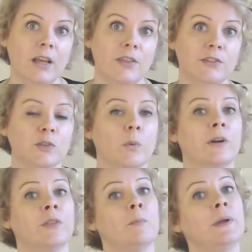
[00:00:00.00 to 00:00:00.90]
This is one
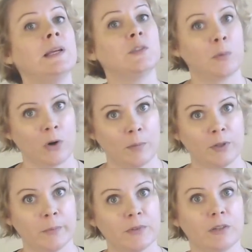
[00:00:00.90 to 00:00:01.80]
of the biggest
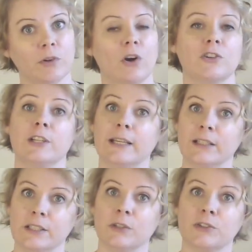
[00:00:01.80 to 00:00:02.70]
problems in regard to
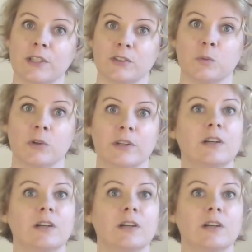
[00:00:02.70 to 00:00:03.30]
illegal sex work and,